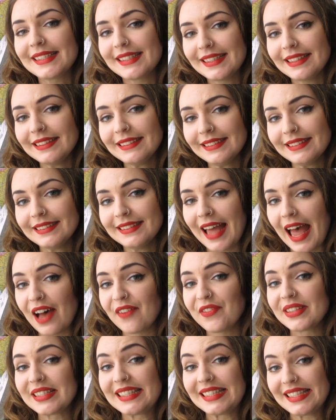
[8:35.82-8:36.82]
I still didn't
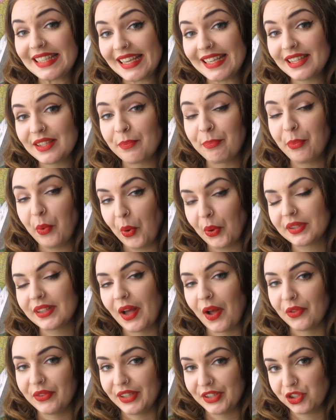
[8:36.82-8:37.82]
have a seat booked
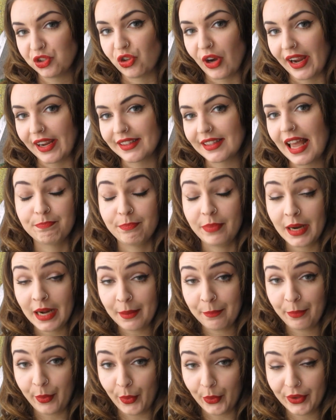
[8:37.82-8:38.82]
on a train, but
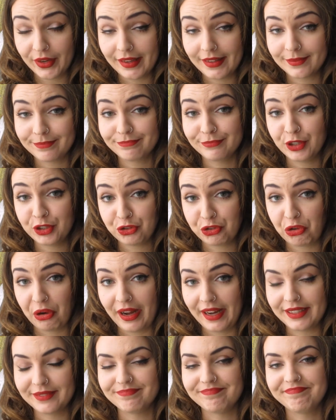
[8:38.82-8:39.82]
I boarded the
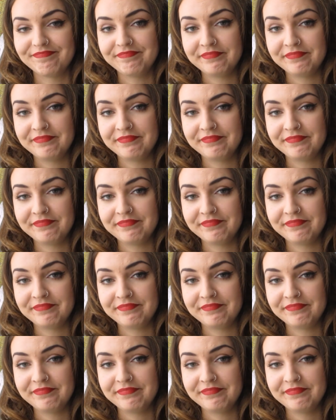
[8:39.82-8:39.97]
train